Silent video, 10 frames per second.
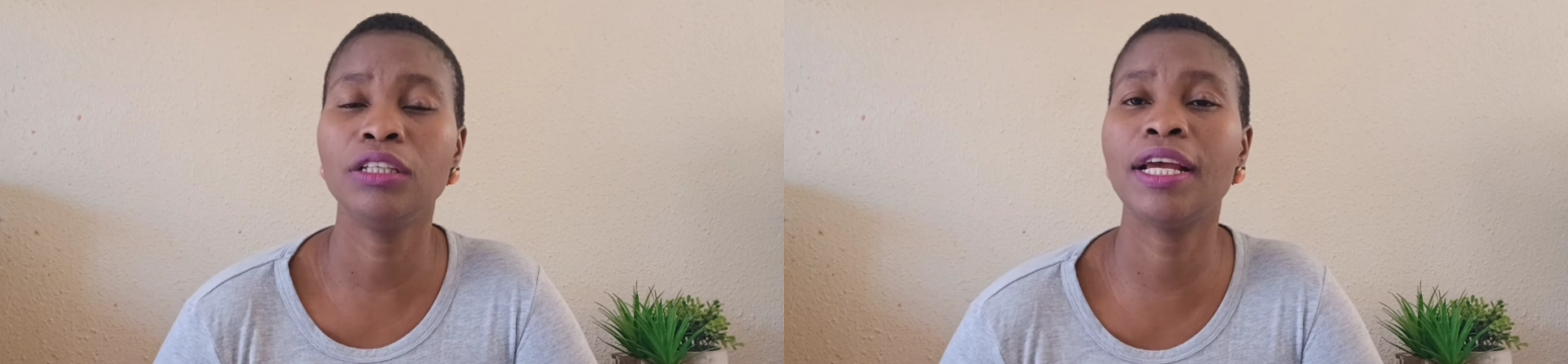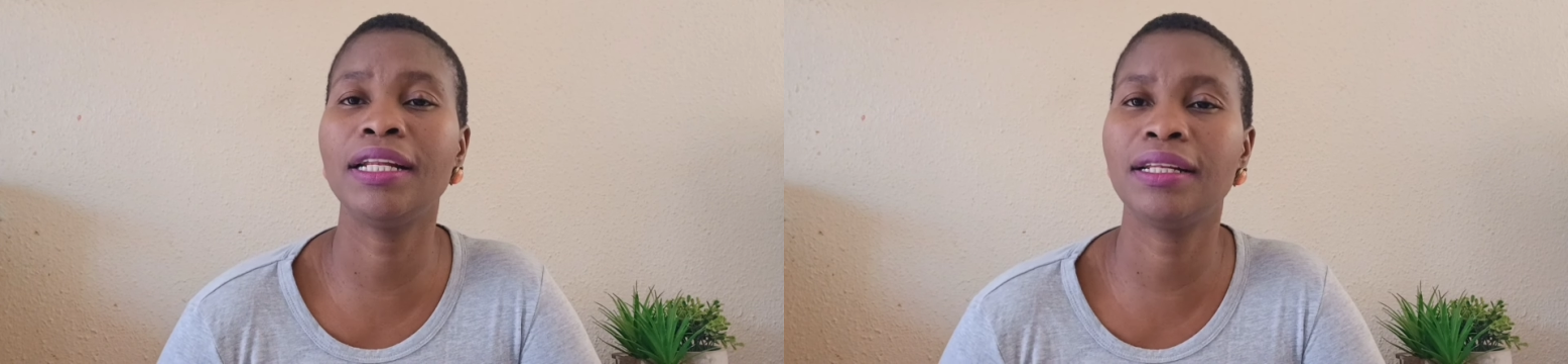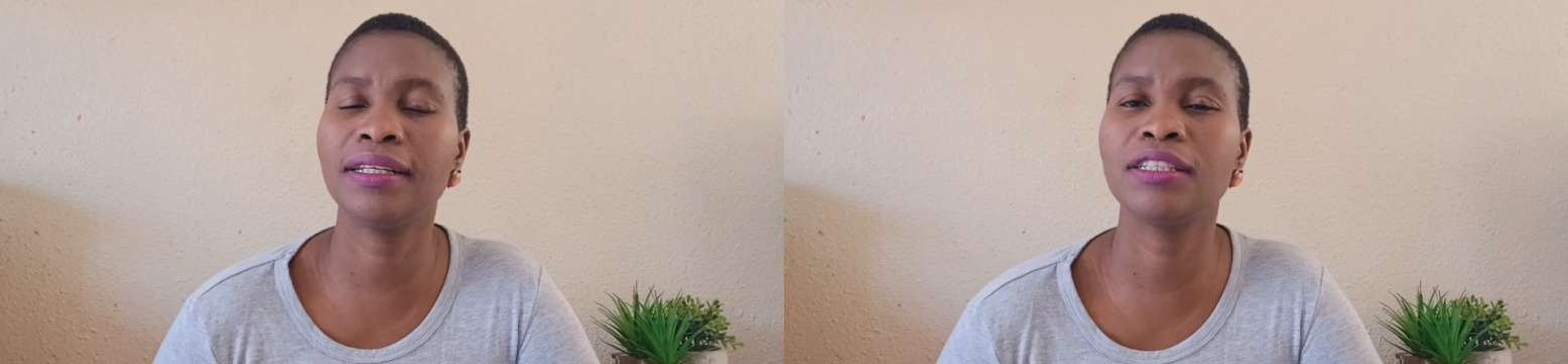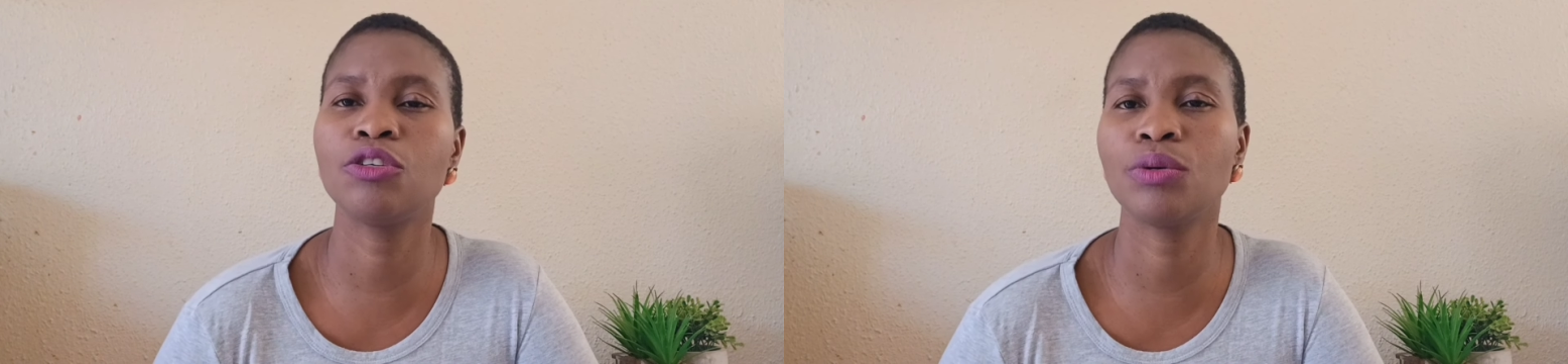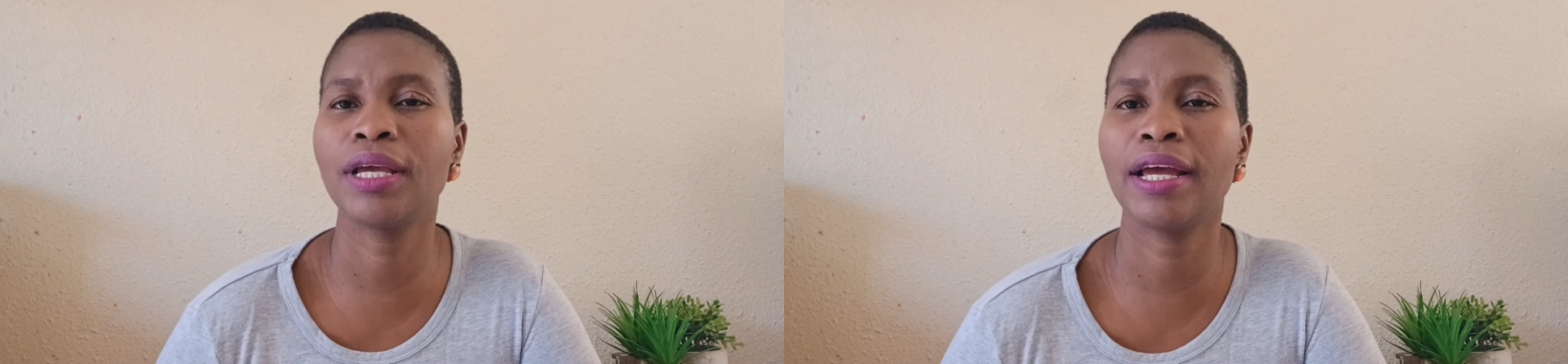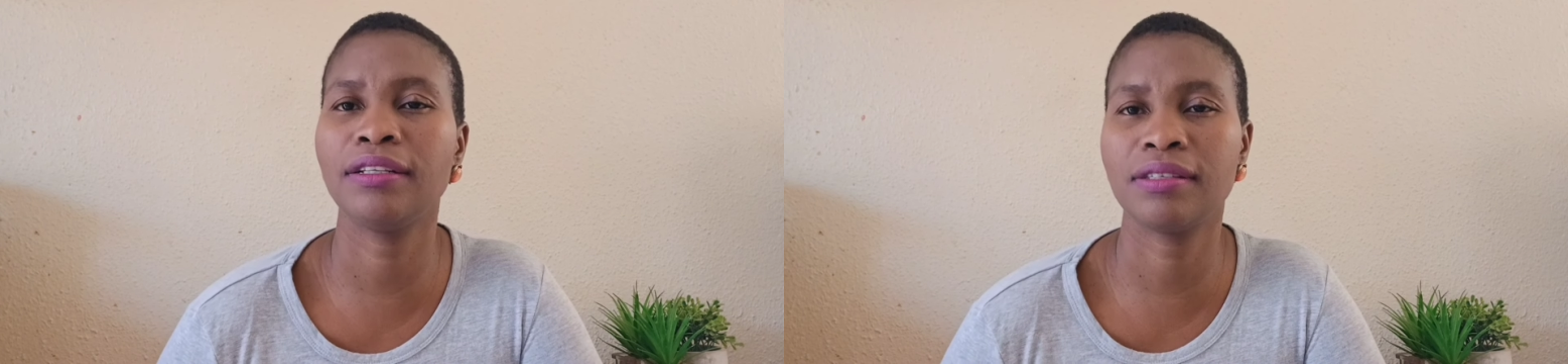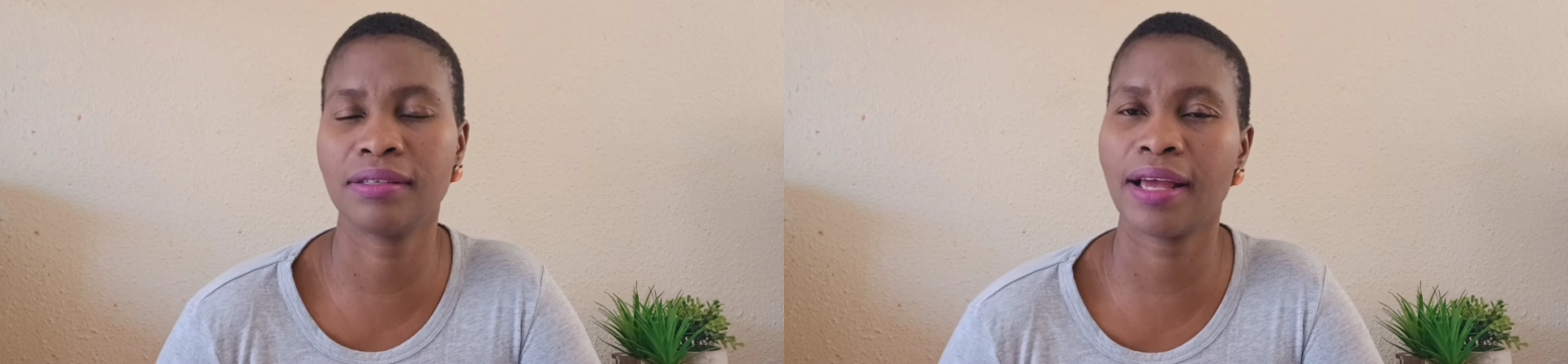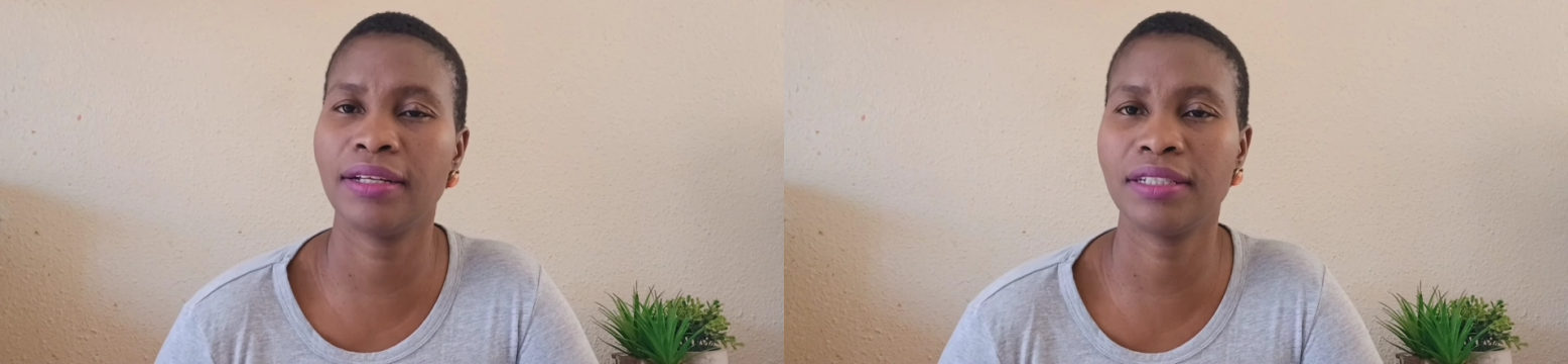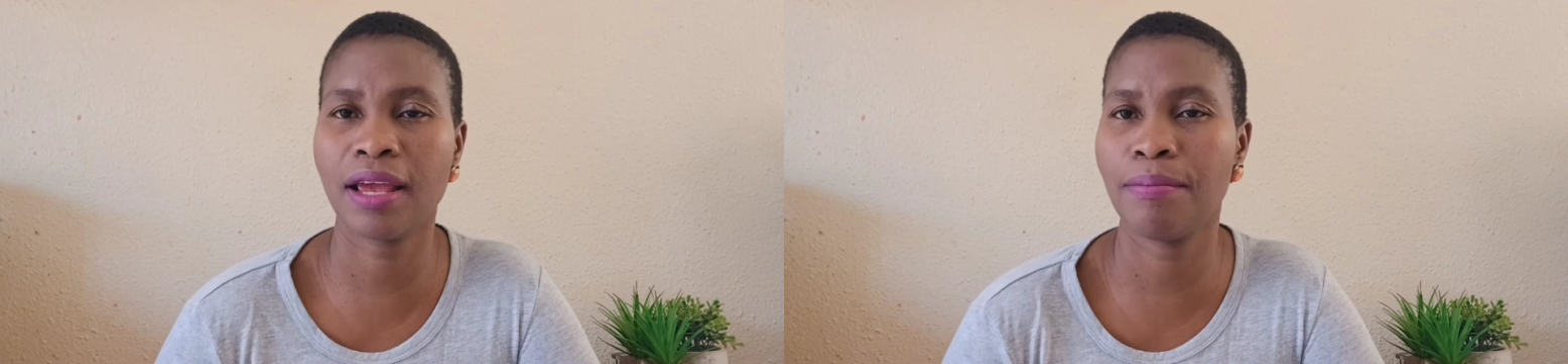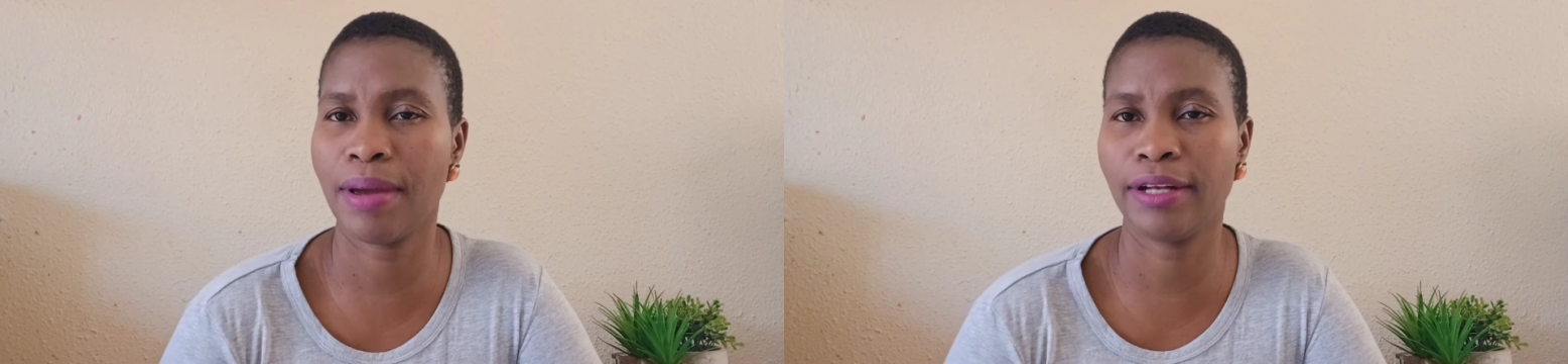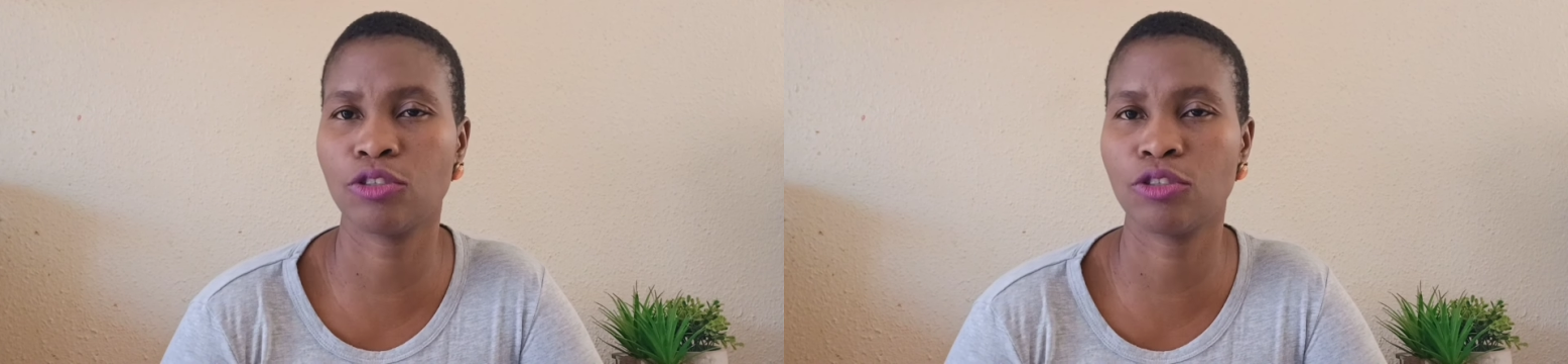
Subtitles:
at least you can send a man.